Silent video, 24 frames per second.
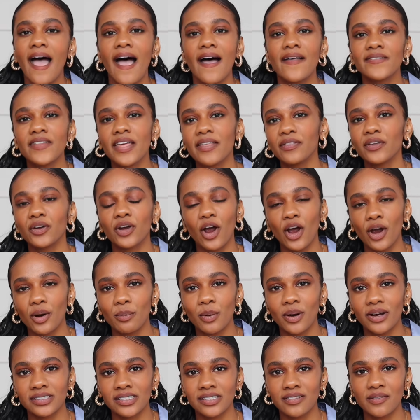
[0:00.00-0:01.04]
And then there are
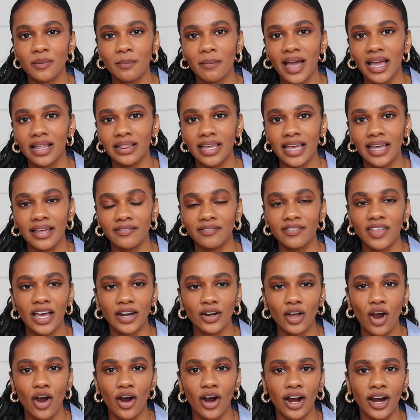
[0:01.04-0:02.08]
parts of the Milend
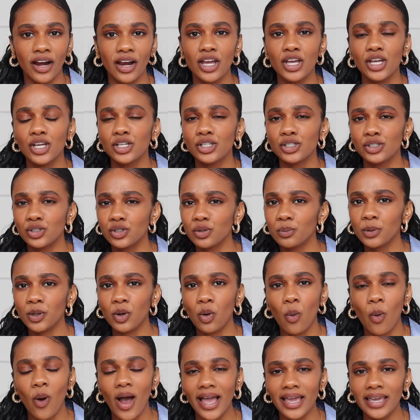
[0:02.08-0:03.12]
that are super
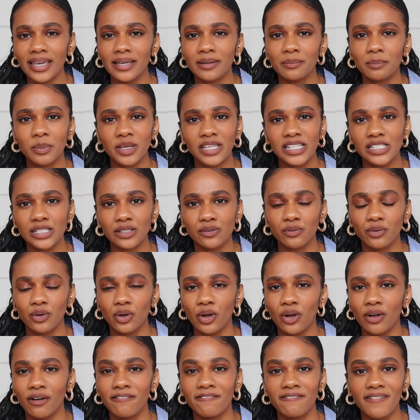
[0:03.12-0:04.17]
quiet,
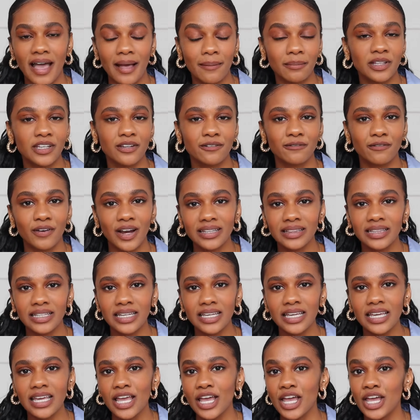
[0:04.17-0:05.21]
peaceful, family
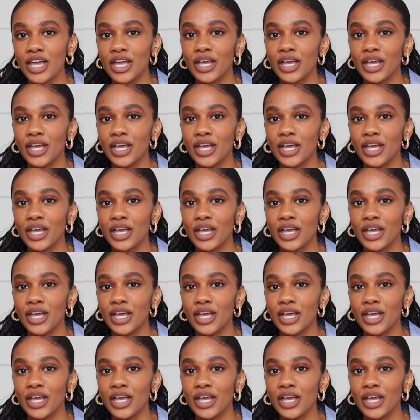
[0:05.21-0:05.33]
friendly.